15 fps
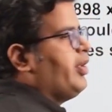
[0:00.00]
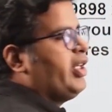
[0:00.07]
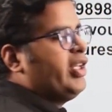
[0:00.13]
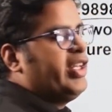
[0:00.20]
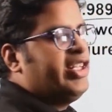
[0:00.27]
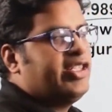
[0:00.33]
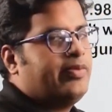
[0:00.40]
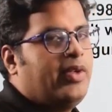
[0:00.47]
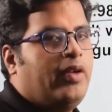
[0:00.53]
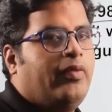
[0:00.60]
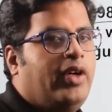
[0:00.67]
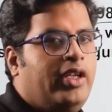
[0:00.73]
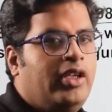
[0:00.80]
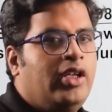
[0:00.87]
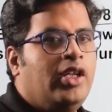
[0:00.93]
be increased by
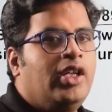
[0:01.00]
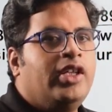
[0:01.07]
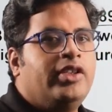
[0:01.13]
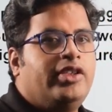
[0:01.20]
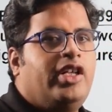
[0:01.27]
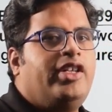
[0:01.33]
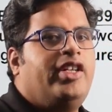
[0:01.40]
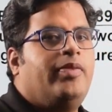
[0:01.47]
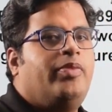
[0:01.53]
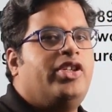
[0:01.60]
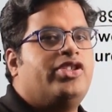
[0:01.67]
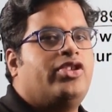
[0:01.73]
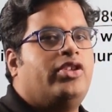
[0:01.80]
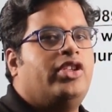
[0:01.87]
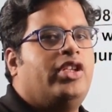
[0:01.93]
1, that
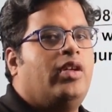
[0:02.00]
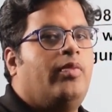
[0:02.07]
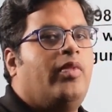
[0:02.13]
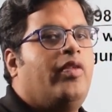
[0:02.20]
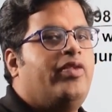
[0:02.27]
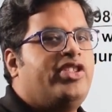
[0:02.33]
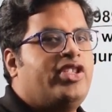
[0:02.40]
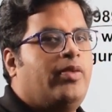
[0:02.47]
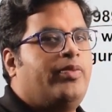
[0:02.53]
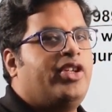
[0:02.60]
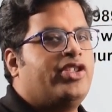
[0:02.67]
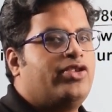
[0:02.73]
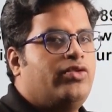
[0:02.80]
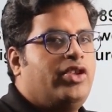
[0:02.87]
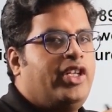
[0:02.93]
depends on the number which
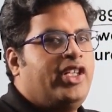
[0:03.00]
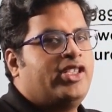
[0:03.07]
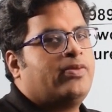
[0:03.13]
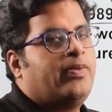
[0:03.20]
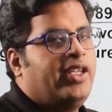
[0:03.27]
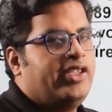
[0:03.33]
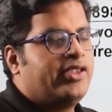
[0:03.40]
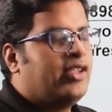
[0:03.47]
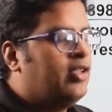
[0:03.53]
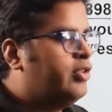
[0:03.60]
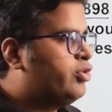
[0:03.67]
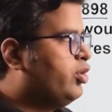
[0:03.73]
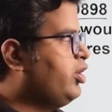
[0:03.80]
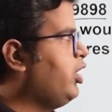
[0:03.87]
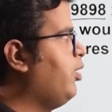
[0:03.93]
appears to the next place. So the